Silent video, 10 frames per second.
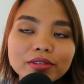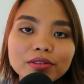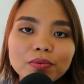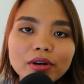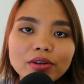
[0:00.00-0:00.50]
this
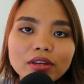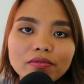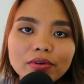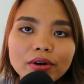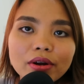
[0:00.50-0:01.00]
is where you
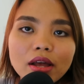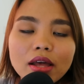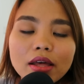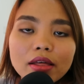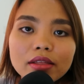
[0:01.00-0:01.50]
give her
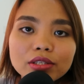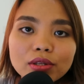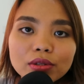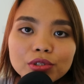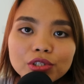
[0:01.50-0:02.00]
the
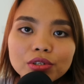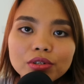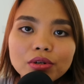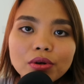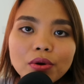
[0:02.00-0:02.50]

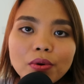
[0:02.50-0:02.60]
solution.